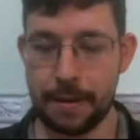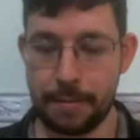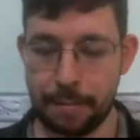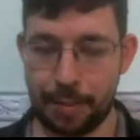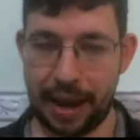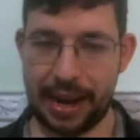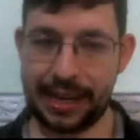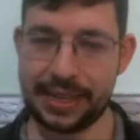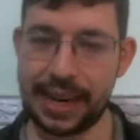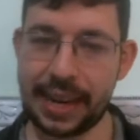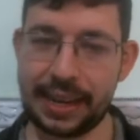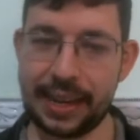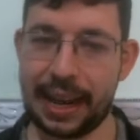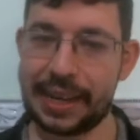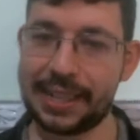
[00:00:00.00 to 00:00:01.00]
But
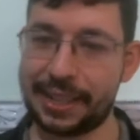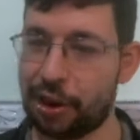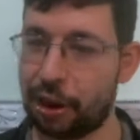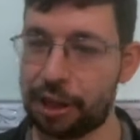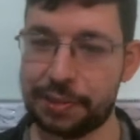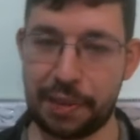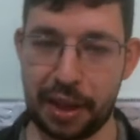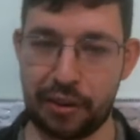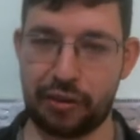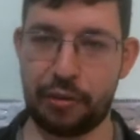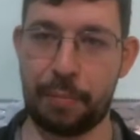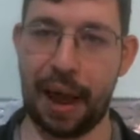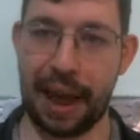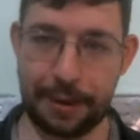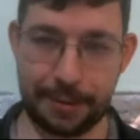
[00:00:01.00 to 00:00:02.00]
instead Carlsen goes for the
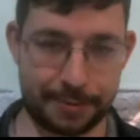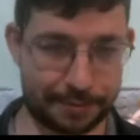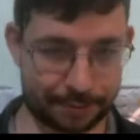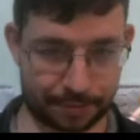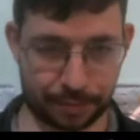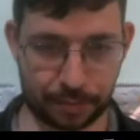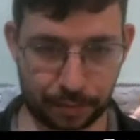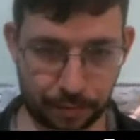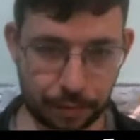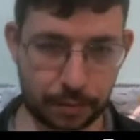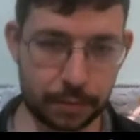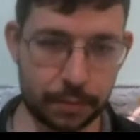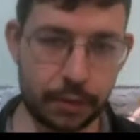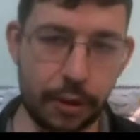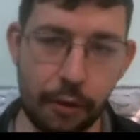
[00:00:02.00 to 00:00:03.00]
debate,
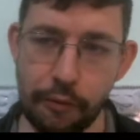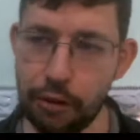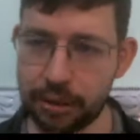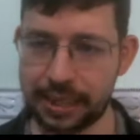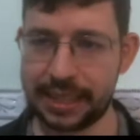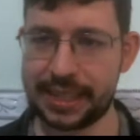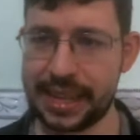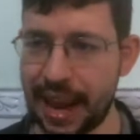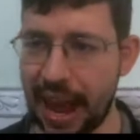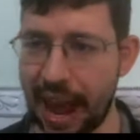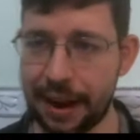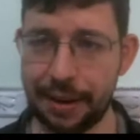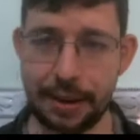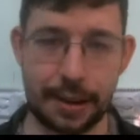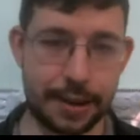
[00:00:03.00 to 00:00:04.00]
rook to
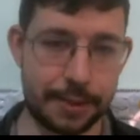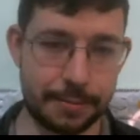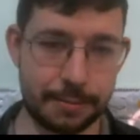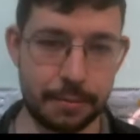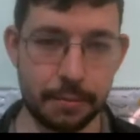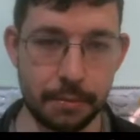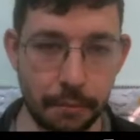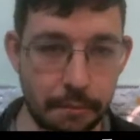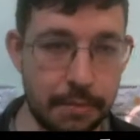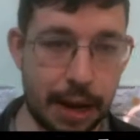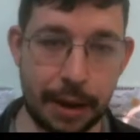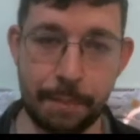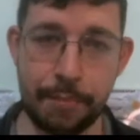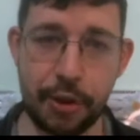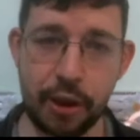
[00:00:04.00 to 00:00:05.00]
c8. And
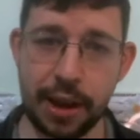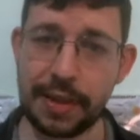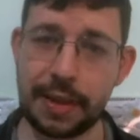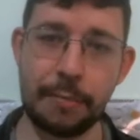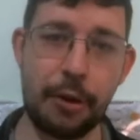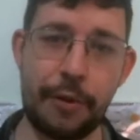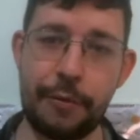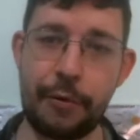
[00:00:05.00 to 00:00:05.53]
the beauty of the move